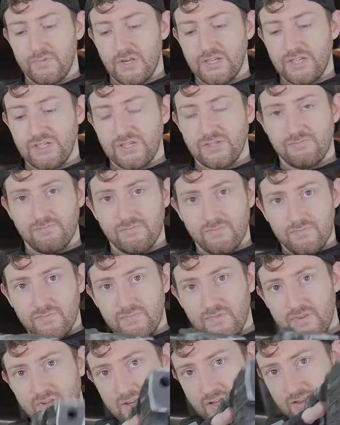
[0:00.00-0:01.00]
I just
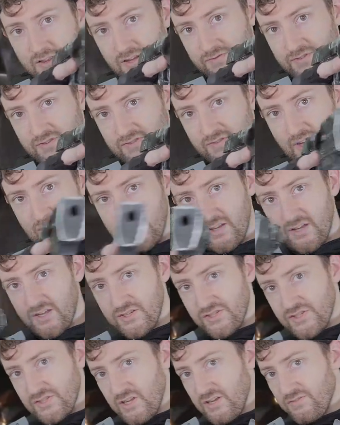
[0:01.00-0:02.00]
love the
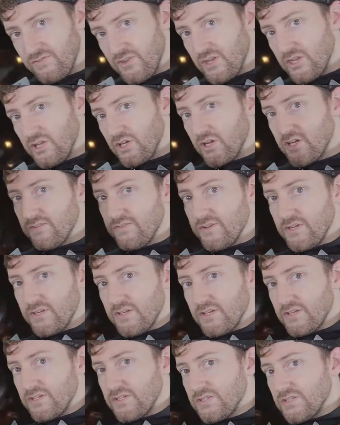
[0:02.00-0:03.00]
look of it.
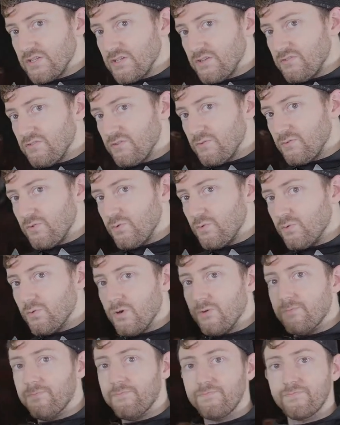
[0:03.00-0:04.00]
It just looks so
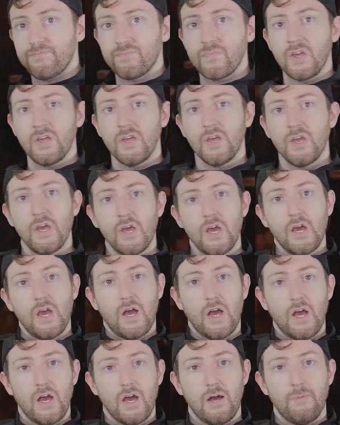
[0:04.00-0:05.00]
cool.
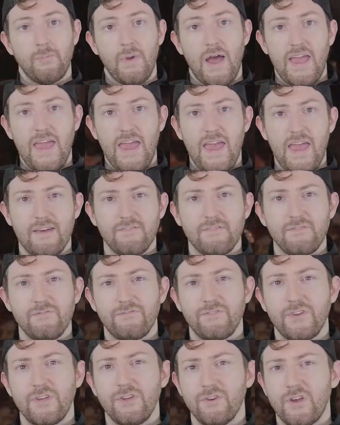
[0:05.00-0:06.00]
I haven't
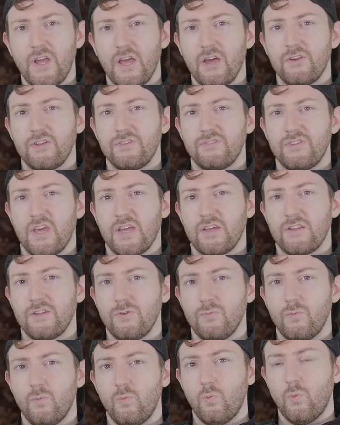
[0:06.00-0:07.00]
figured out
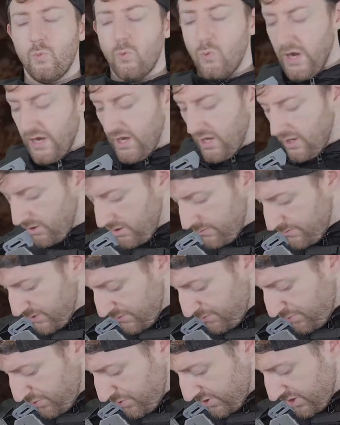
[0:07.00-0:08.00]
exactly where I'm
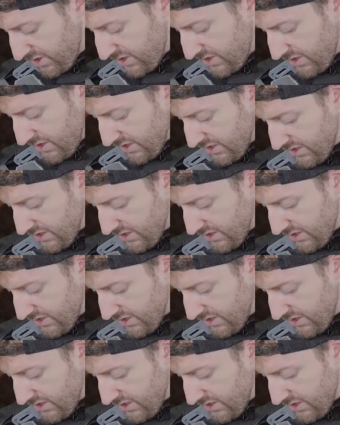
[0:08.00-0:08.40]
going to put it.